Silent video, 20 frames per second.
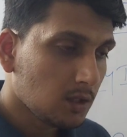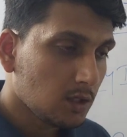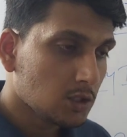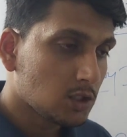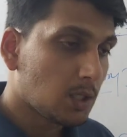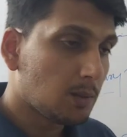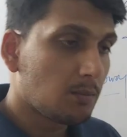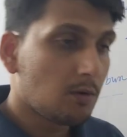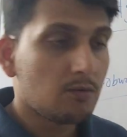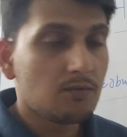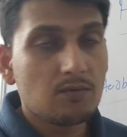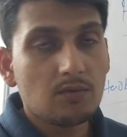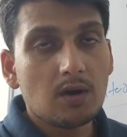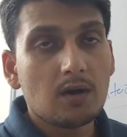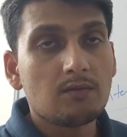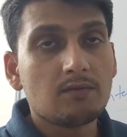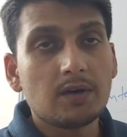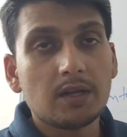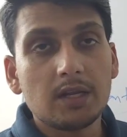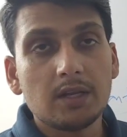some
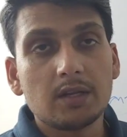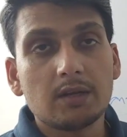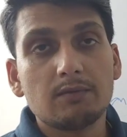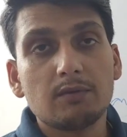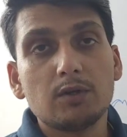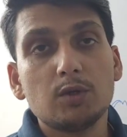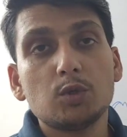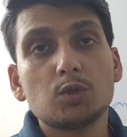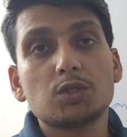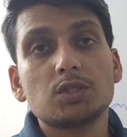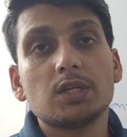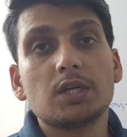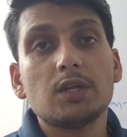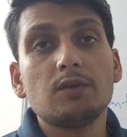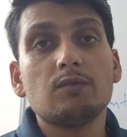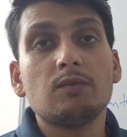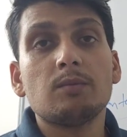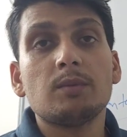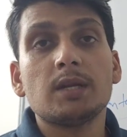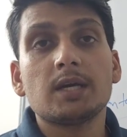of very
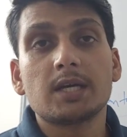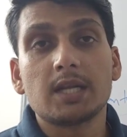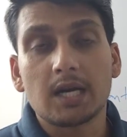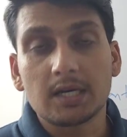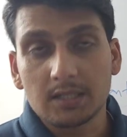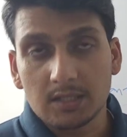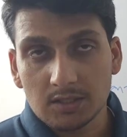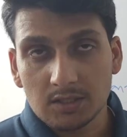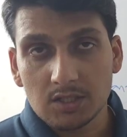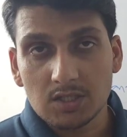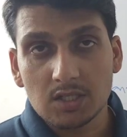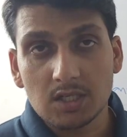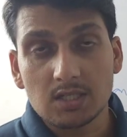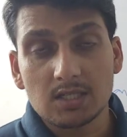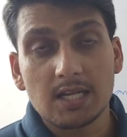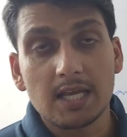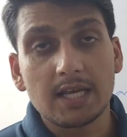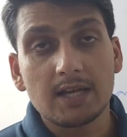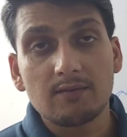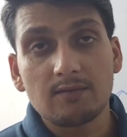revolutionary women characters
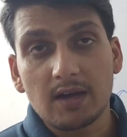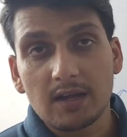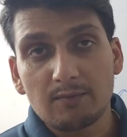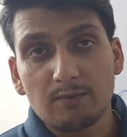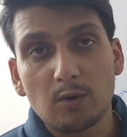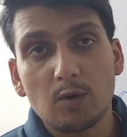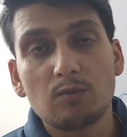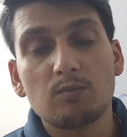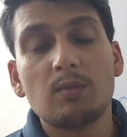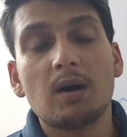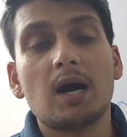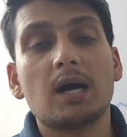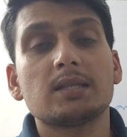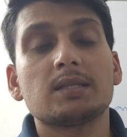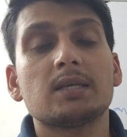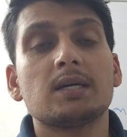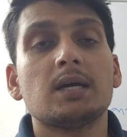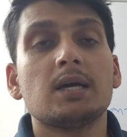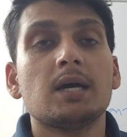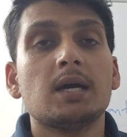discussed, like a wife of
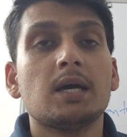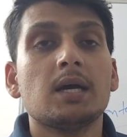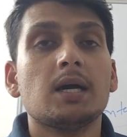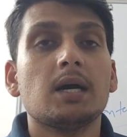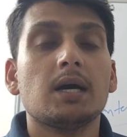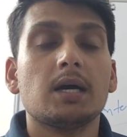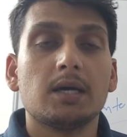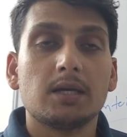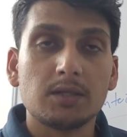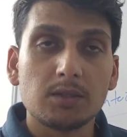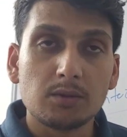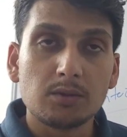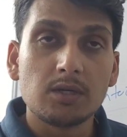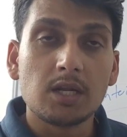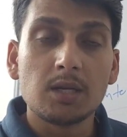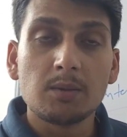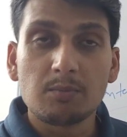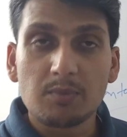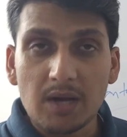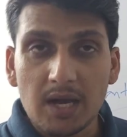Bath,
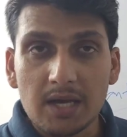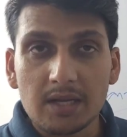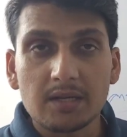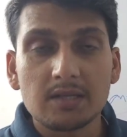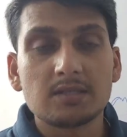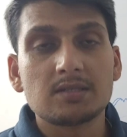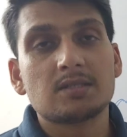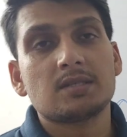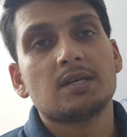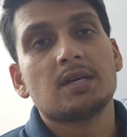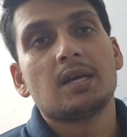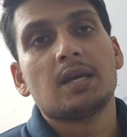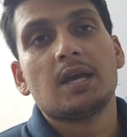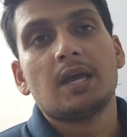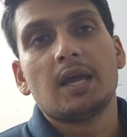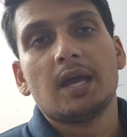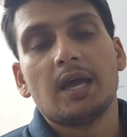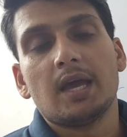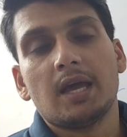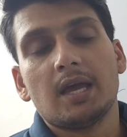nun prioress,
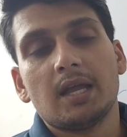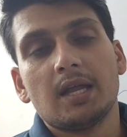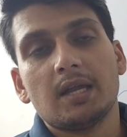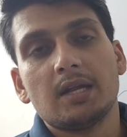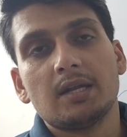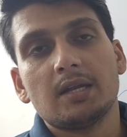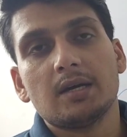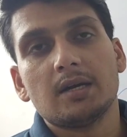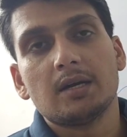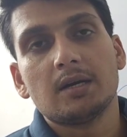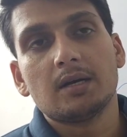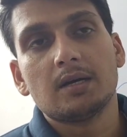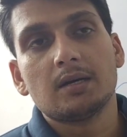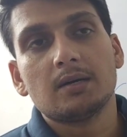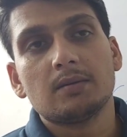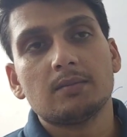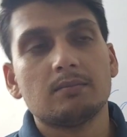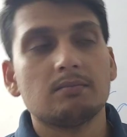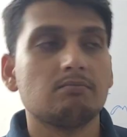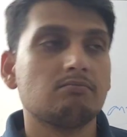and
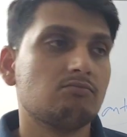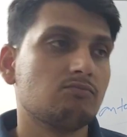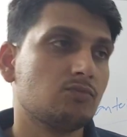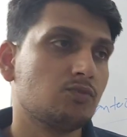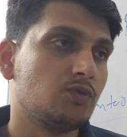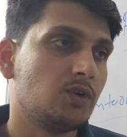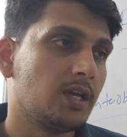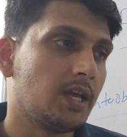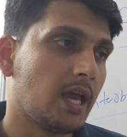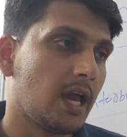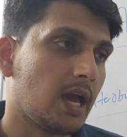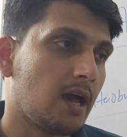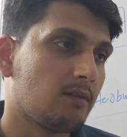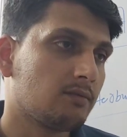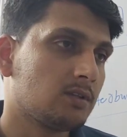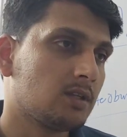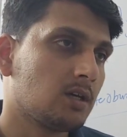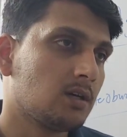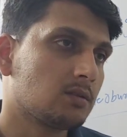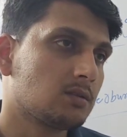we
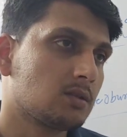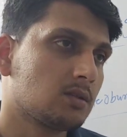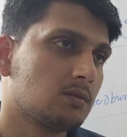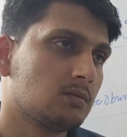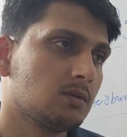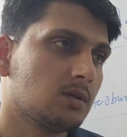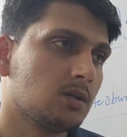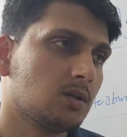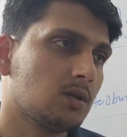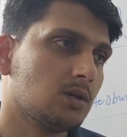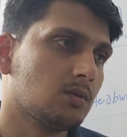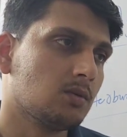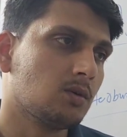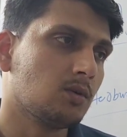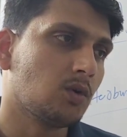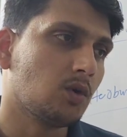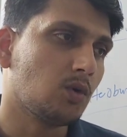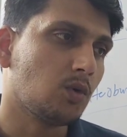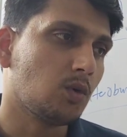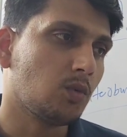have
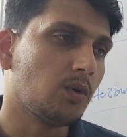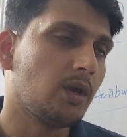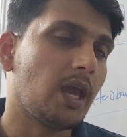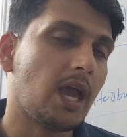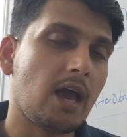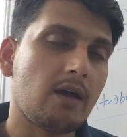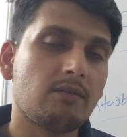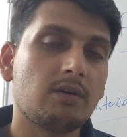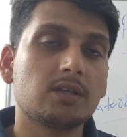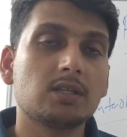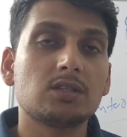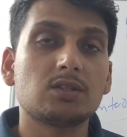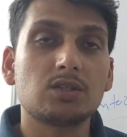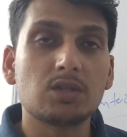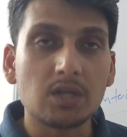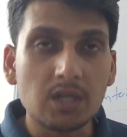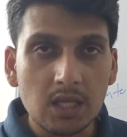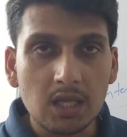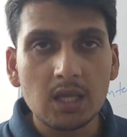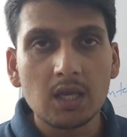here the
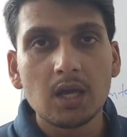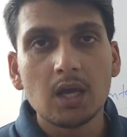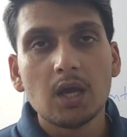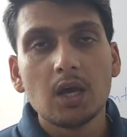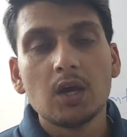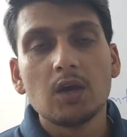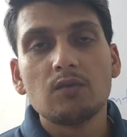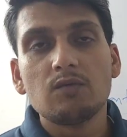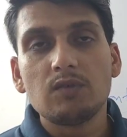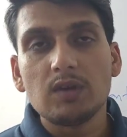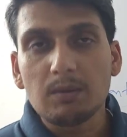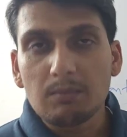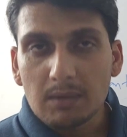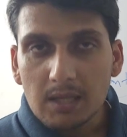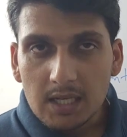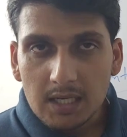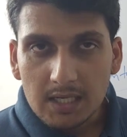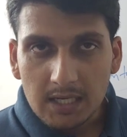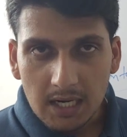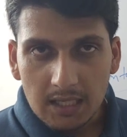3
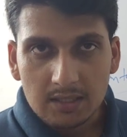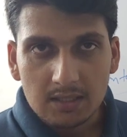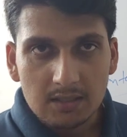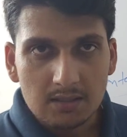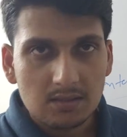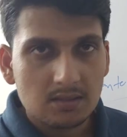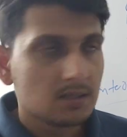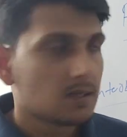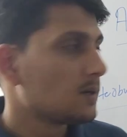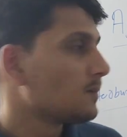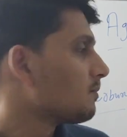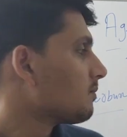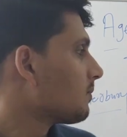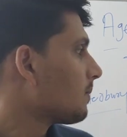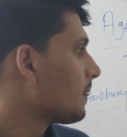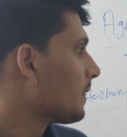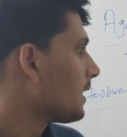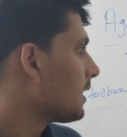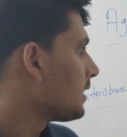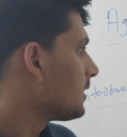female characters,
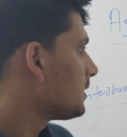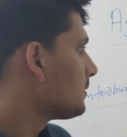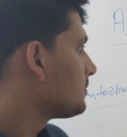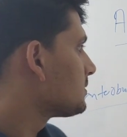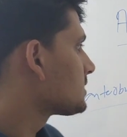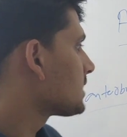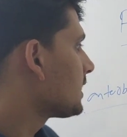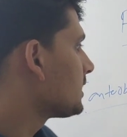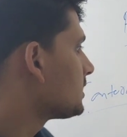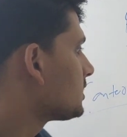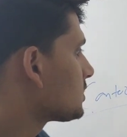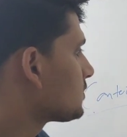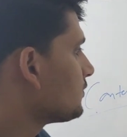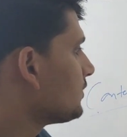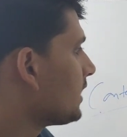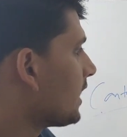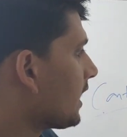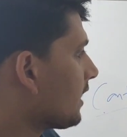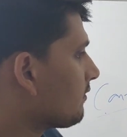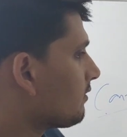and beside this
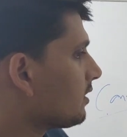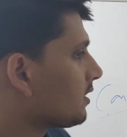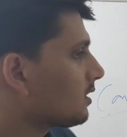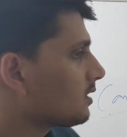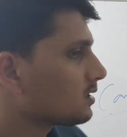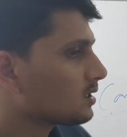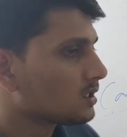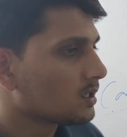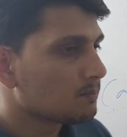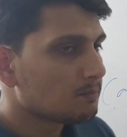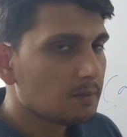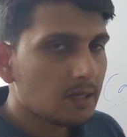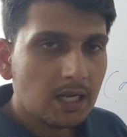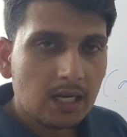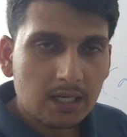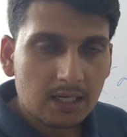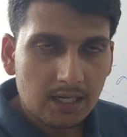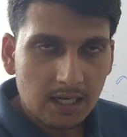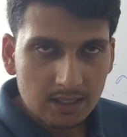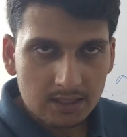we have here the
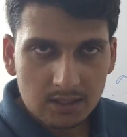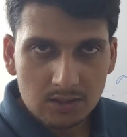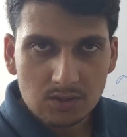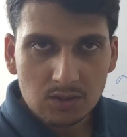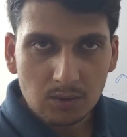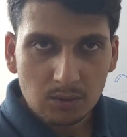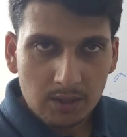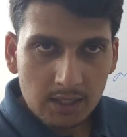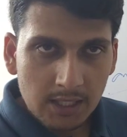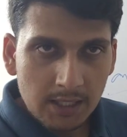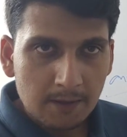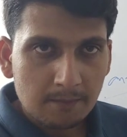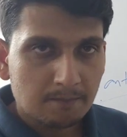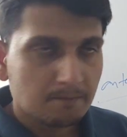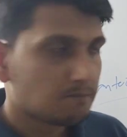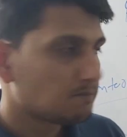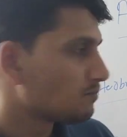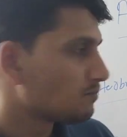male characters only,